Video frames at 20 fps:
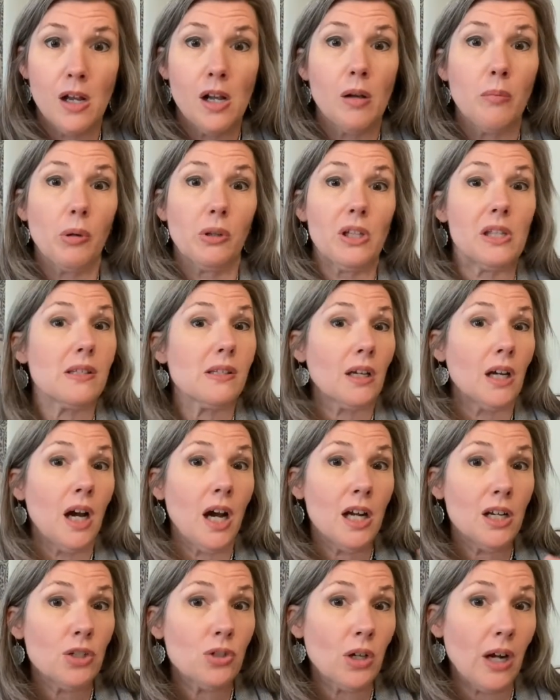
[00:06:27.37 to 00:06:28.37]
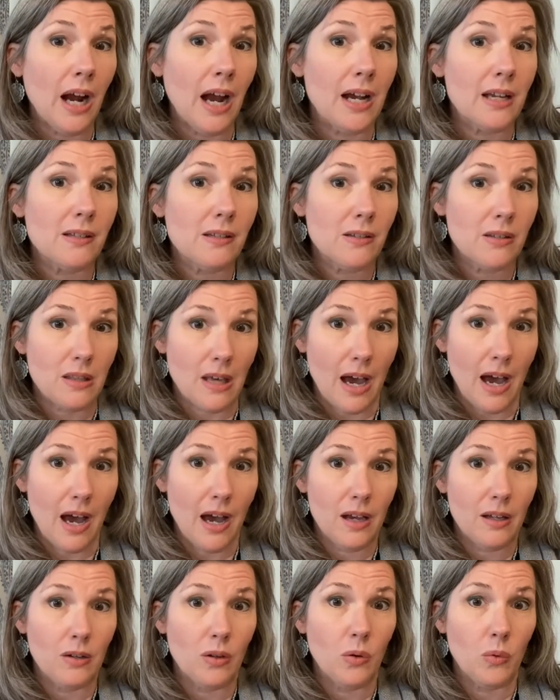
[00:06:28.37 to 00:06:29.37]
But let's contrast
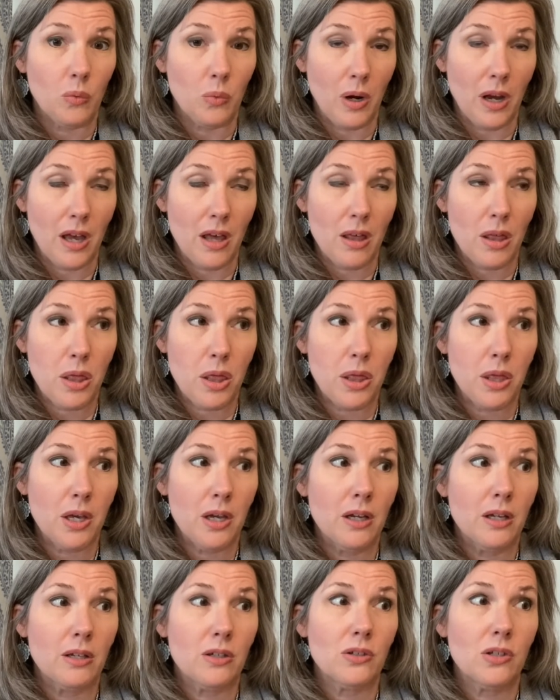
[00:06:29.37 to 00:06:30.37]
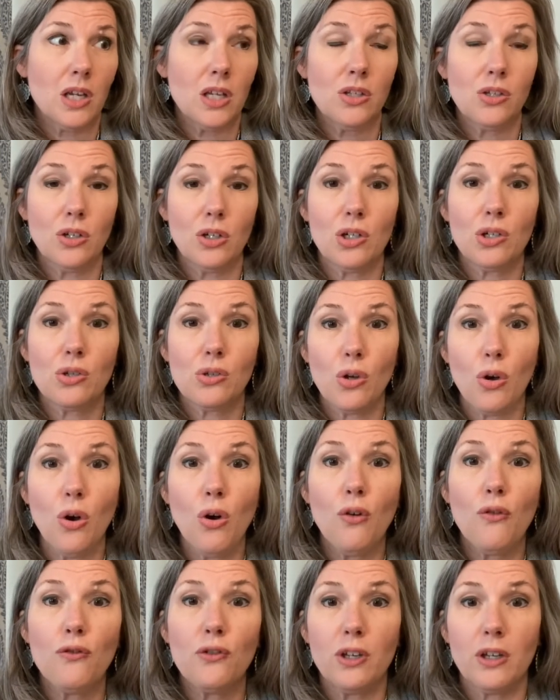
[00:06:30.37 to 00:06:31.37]
that with, does your
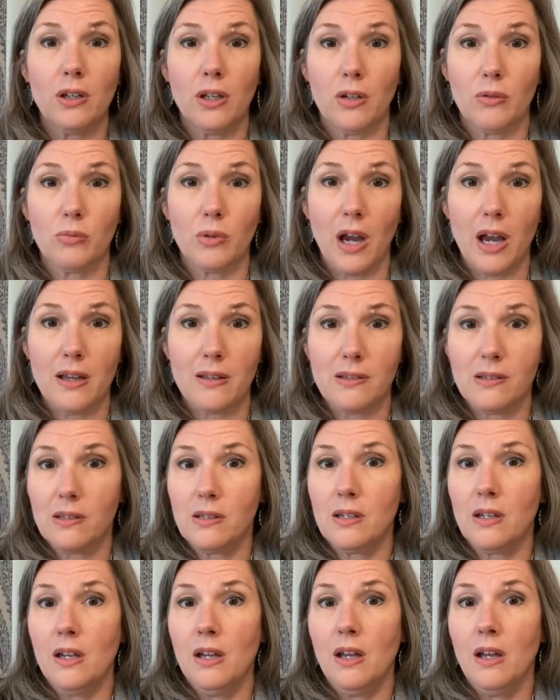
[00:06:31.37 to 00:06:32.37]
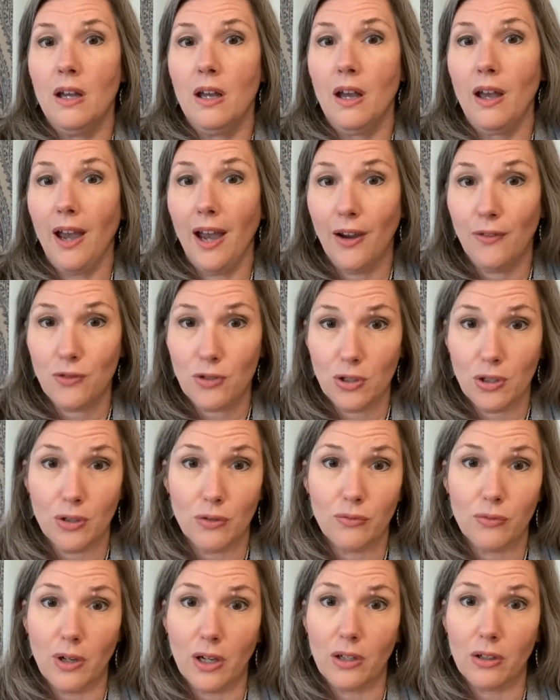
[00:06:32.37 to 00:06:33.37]
soul feel at rest after
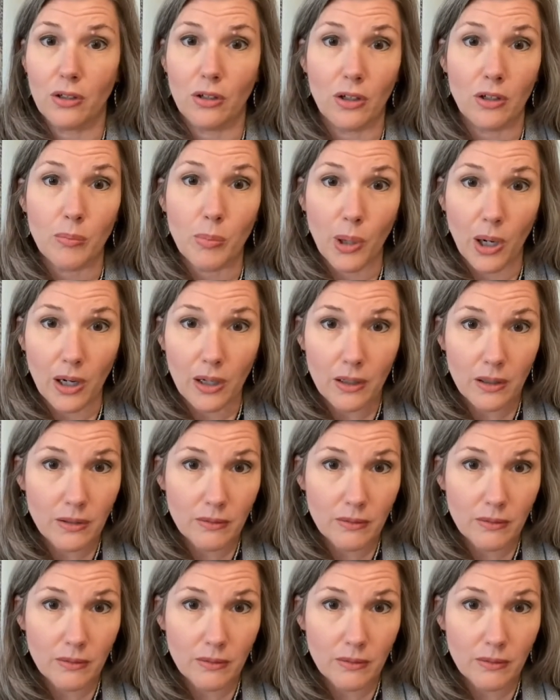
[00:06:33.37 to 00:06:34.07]
you've read a good book?